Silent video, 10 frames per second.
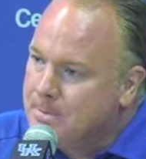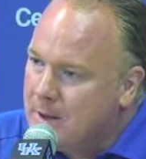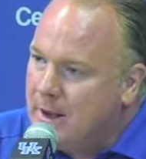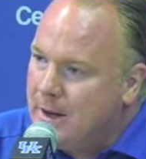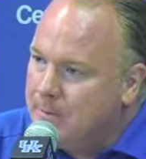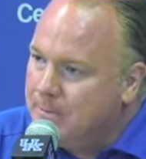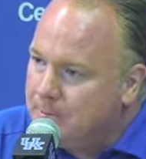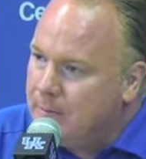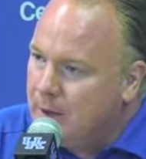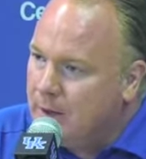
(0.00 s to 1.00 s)
I am.
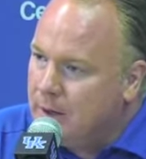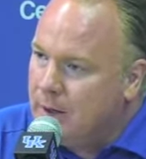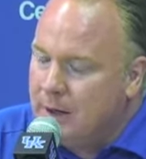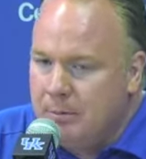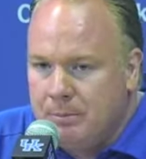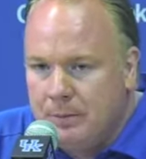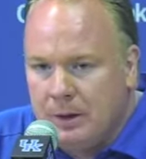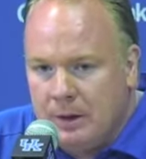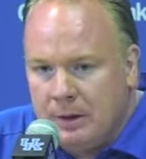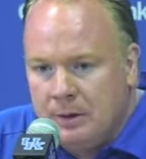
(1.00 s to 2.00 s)
Yeah, I
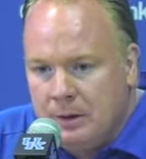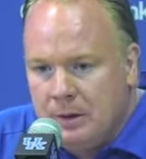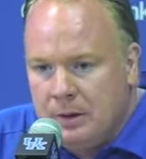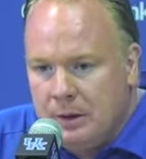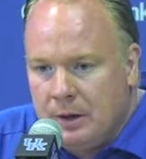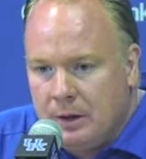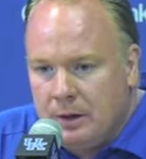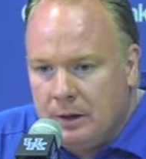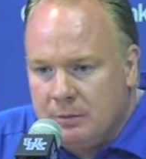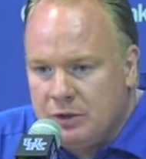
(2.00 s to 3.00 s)
am.
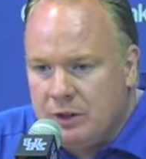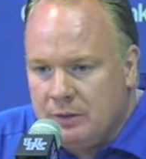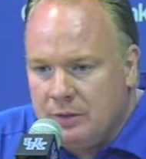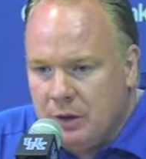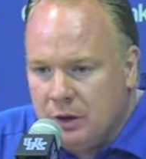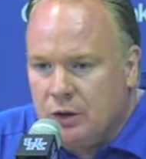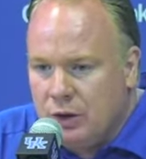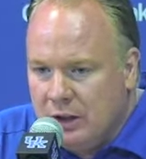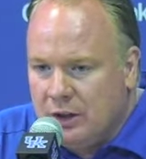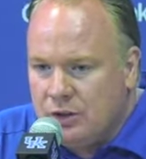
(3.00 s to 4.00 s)
I'm seeing
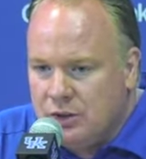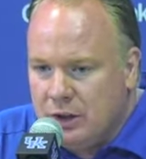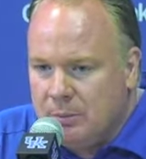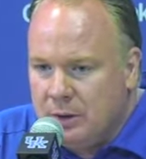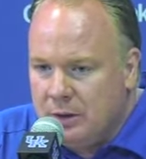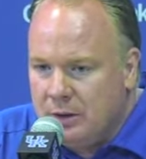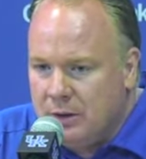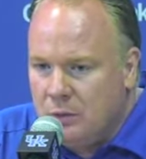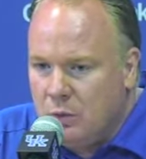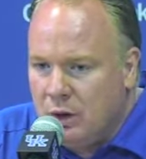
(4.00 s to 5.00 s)
good leadership,
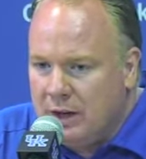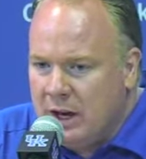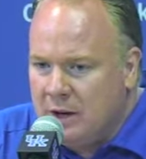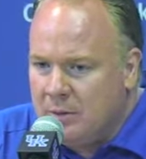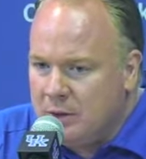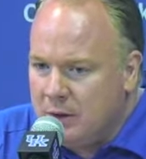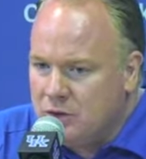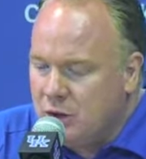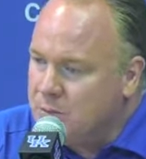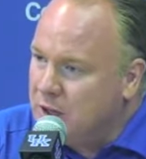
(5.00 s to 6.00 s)
and one guy
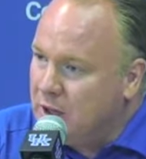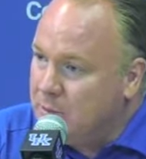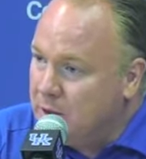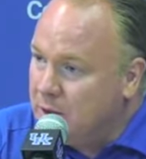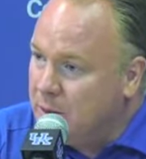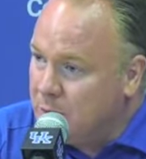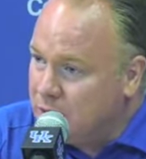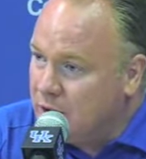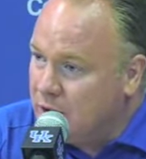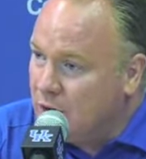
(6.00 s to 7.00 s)
that jumps out at me in
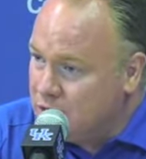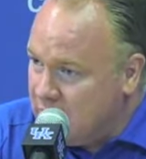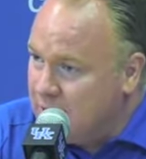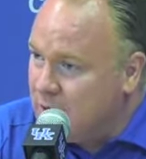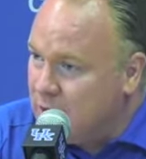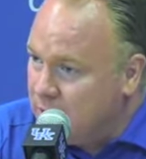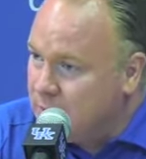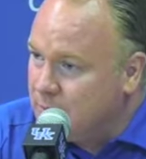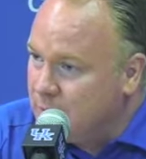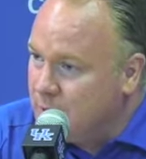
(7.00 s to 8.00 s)
particular is Avery.
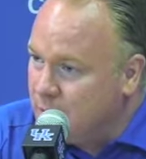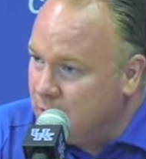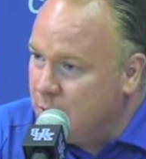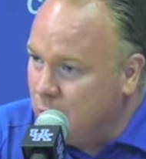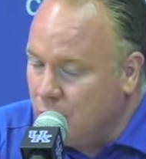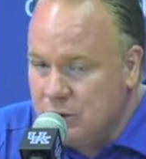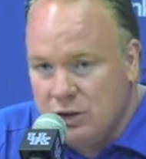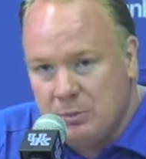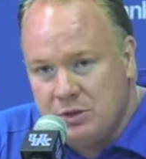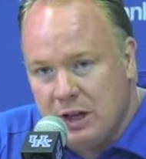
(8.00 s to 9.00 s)
You know, that really
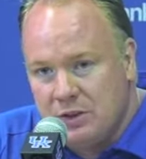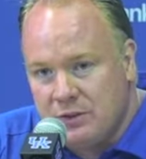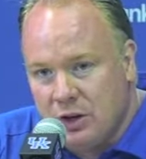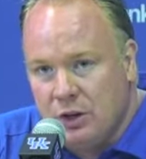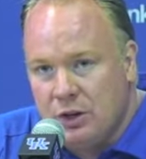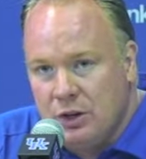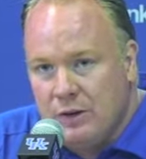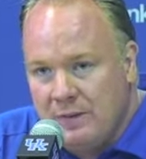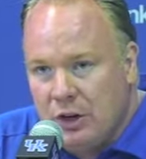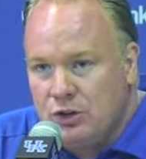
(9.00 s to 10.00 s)
jumps out as a very,
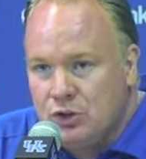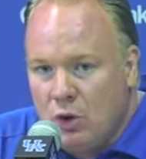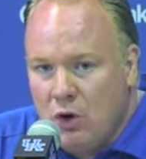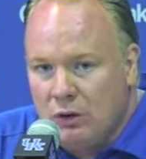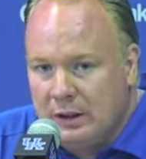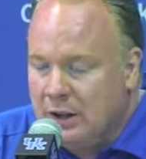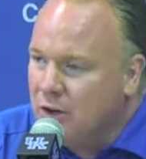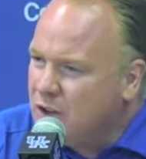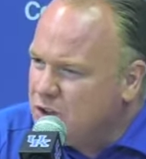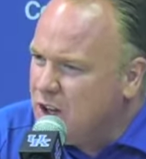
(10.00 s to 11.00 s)
very strong
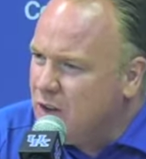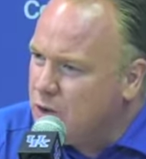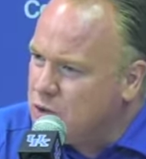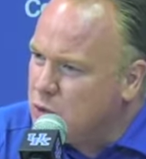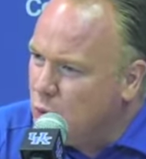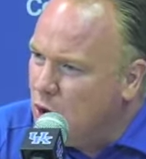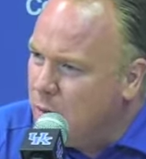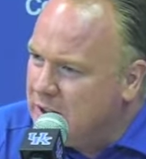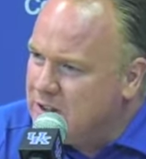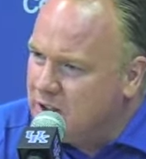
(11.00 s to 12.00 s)
leader. And there's others as
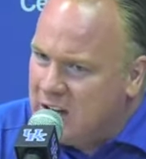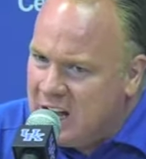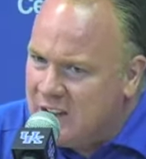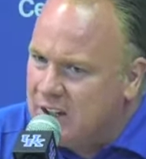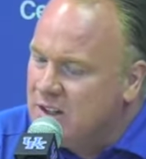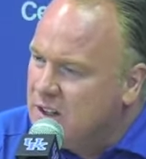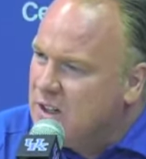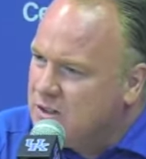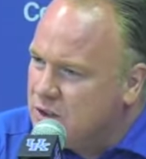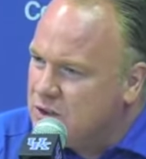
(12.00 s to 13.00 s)
well, but he's a guy that
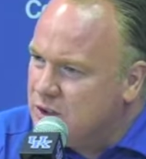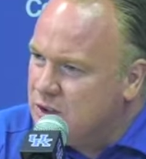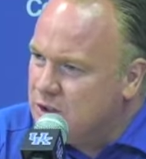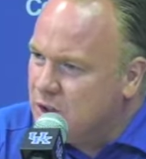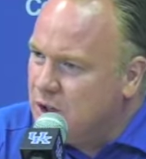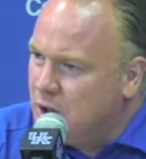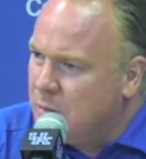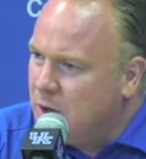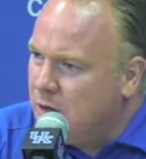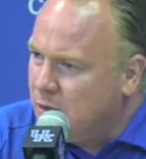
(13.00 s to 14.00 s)
just, he's a cut
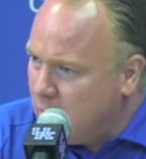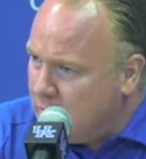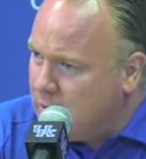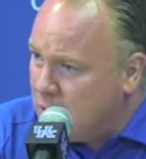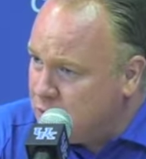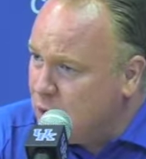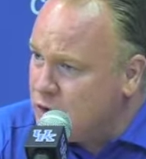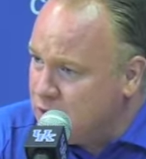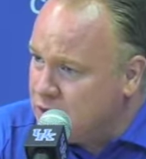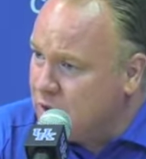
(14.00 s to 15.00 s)
above right now as far
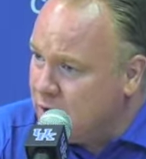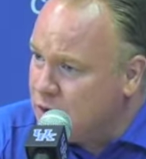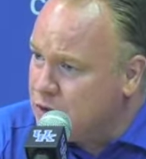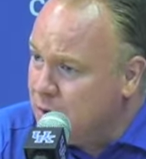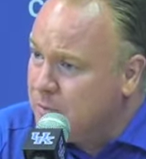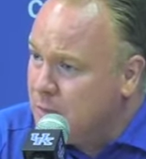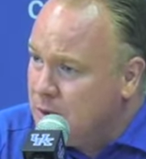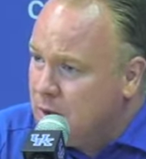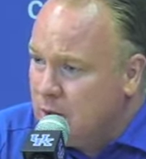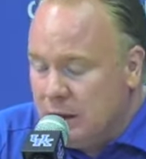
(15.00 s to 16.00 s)
as his leadership.
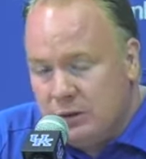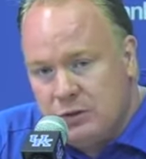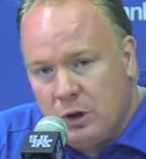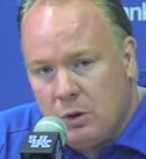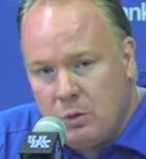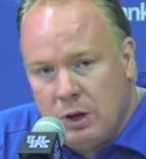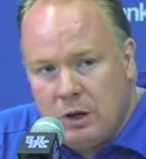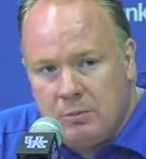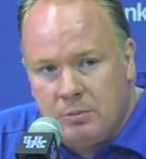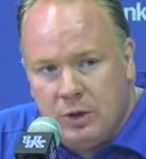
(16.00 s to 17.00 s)
And
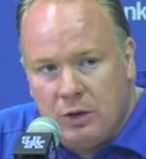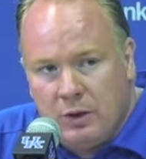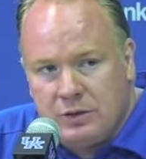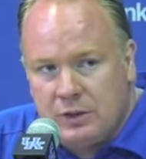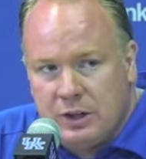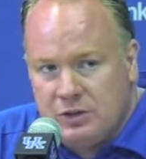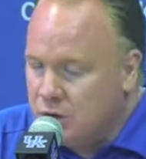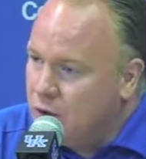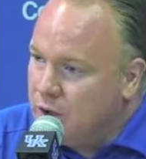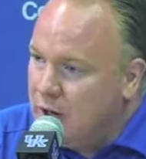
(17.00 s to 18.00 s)
so, you know, that's
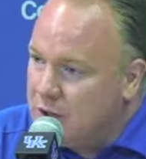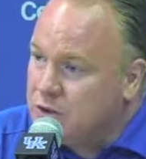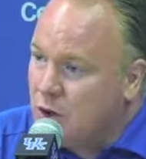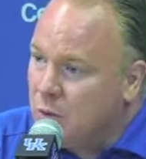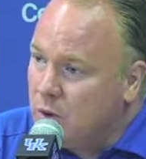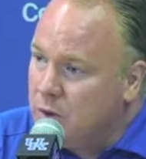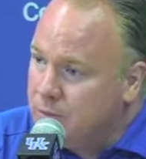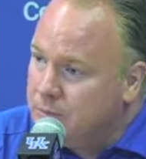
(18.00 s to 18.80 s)
a good guy to start with.